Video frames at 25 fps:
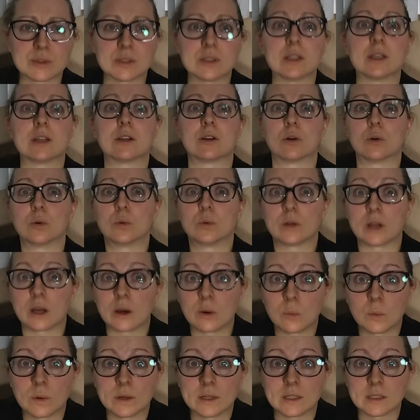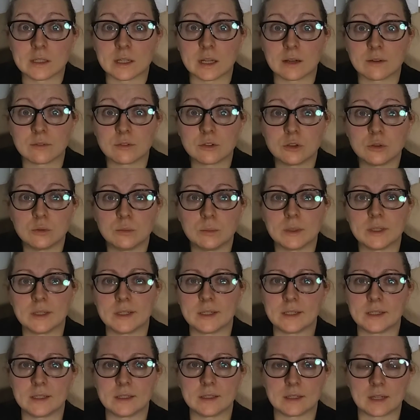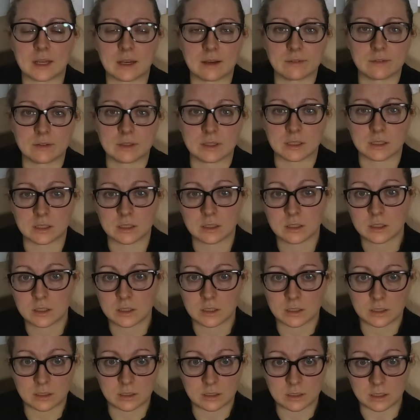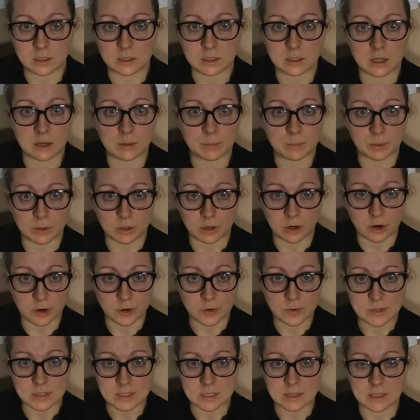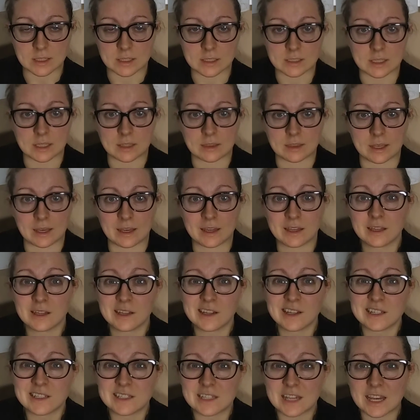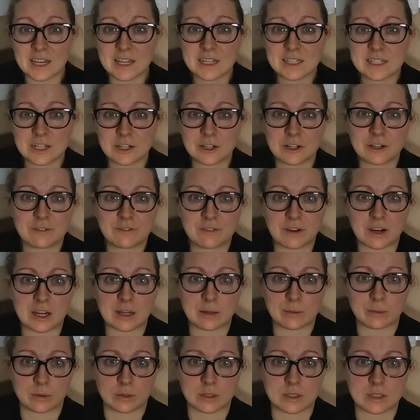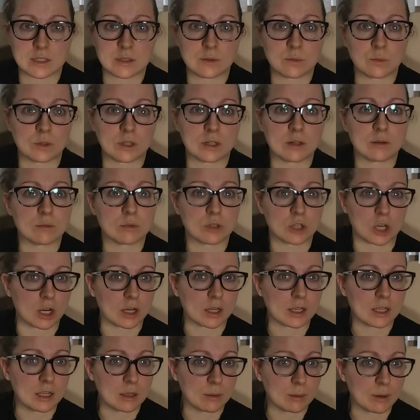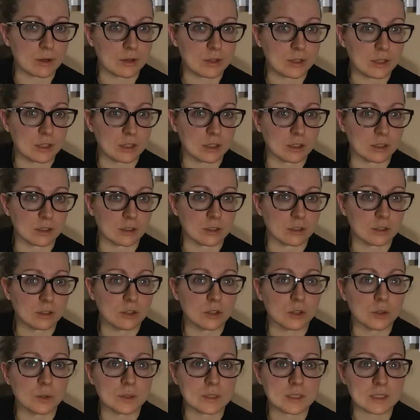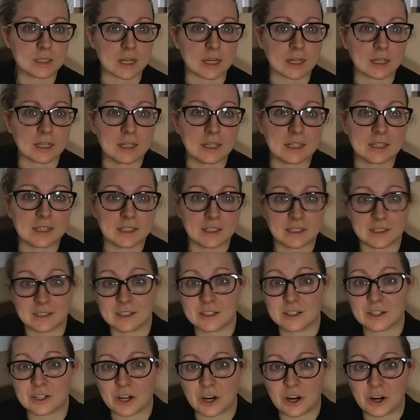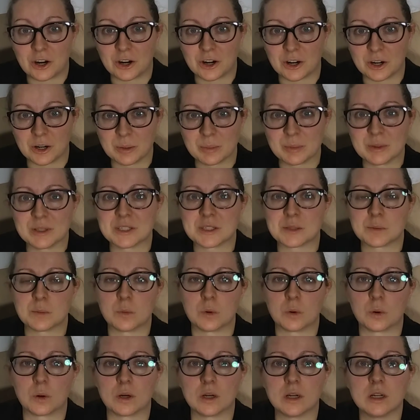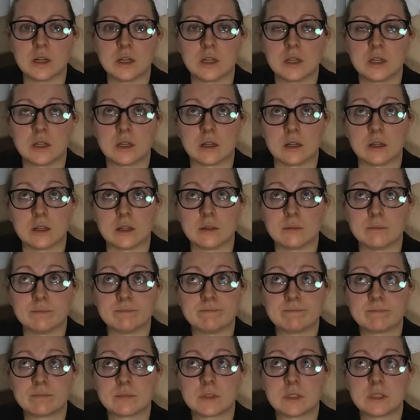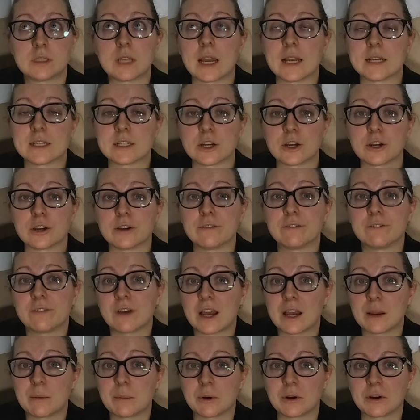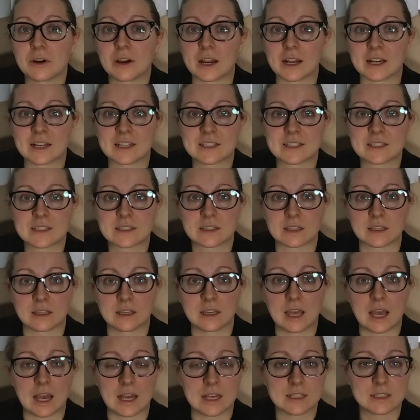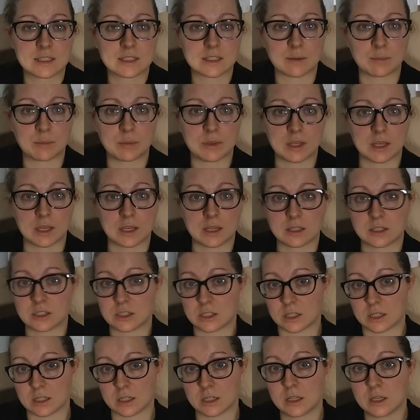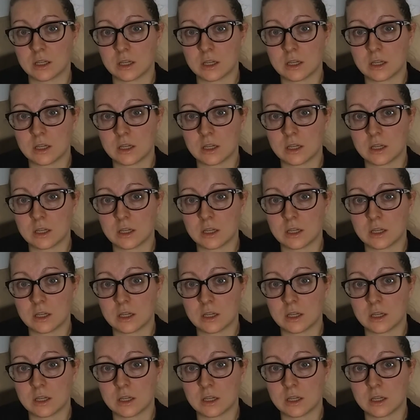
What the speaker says: and like, not wanting to have too many and having it gunk up our arteries and things like that, dietary fiber isn't what I'm talking about here, though it's technically a carb. It's more dietary fiber acts as something to